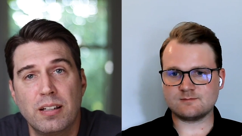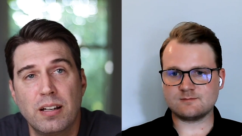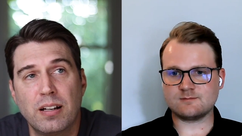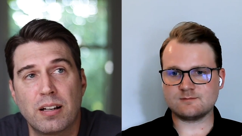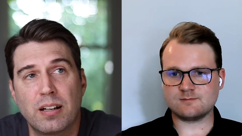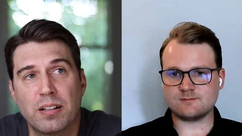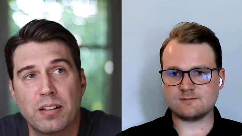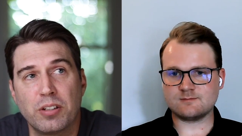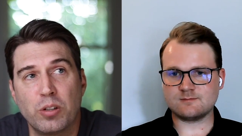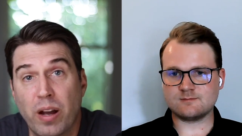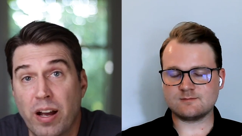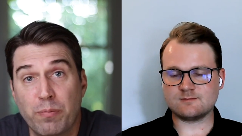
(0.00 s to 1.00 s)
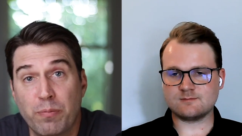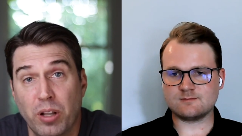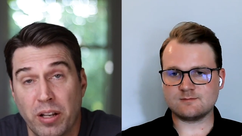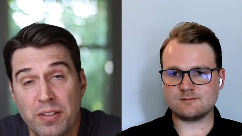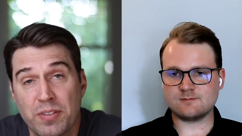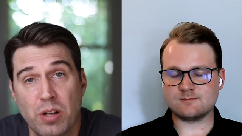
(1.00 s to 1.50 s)
Speaker 1: uh, you have
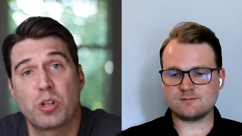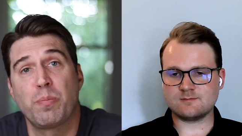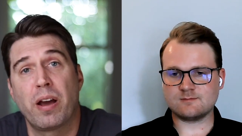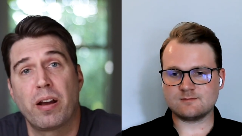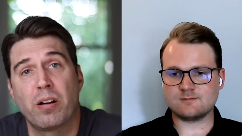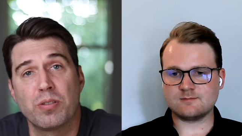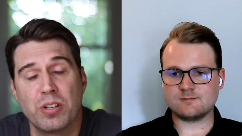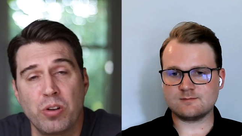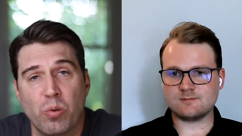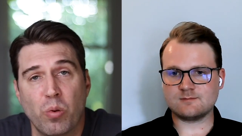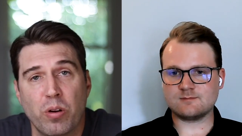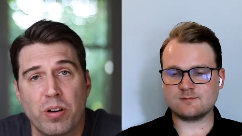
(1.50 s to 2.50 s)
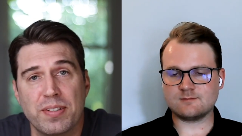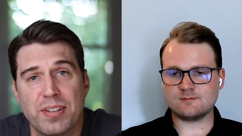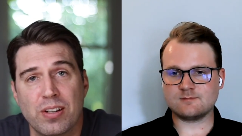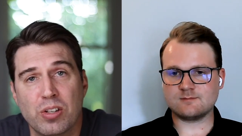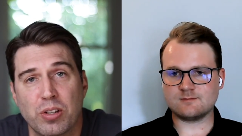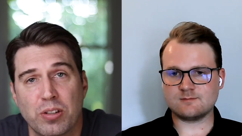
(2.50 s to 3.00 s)
plenty of subject matters in your
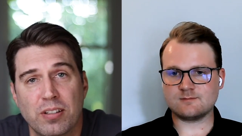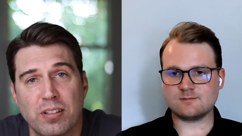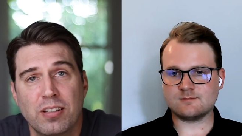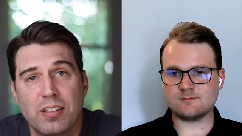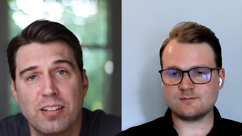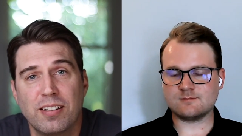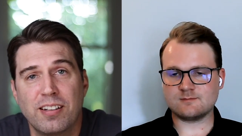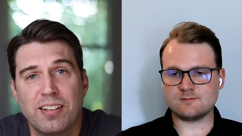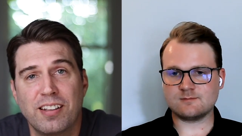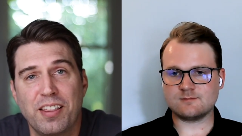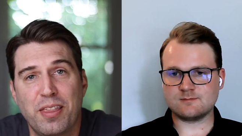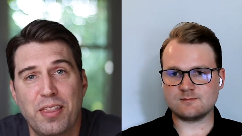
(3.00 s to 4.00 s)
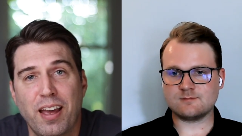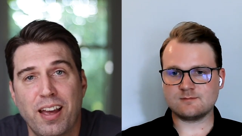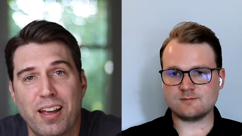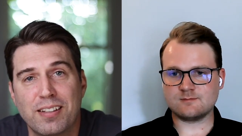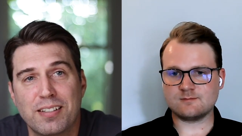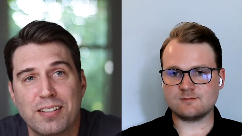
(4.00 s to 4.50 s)
organization
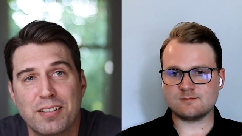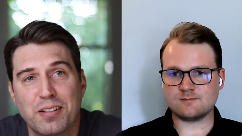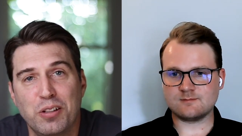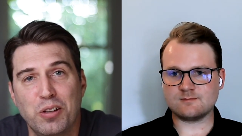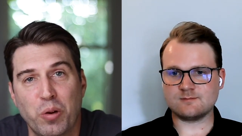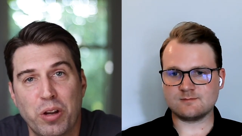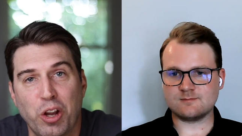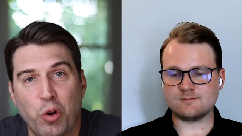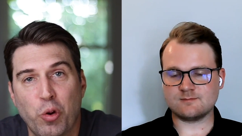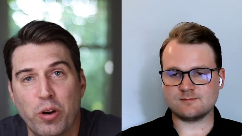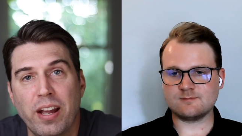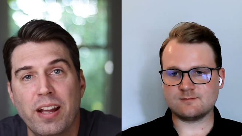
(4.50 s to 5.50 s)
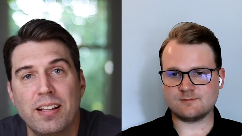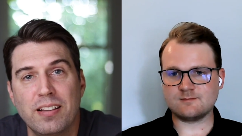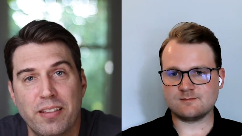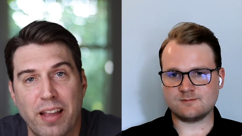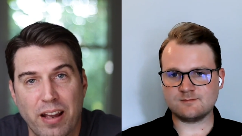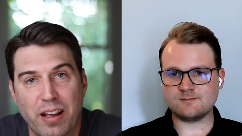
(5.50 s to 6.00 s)
that you know can create
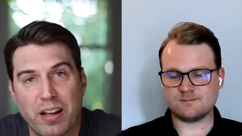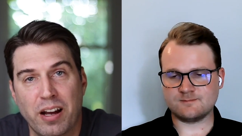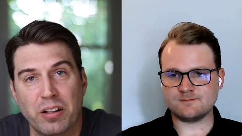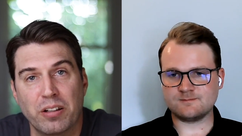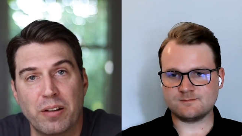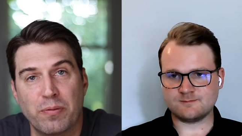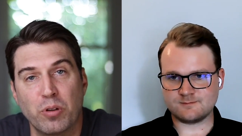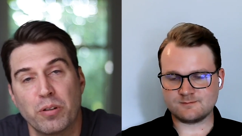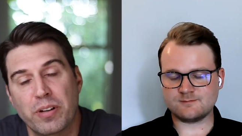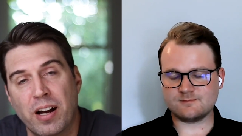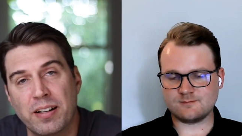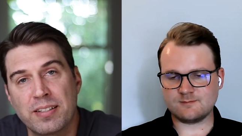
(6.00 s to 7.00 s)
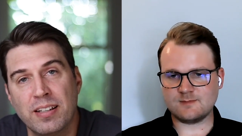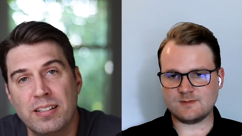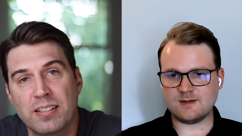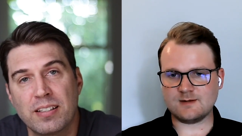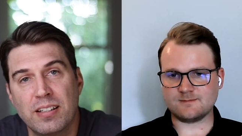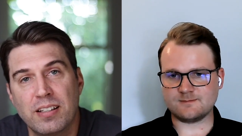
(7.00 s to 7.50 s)
that kind of level of
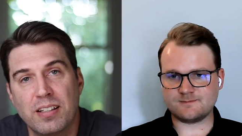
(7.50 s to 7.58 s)
content. Yeah.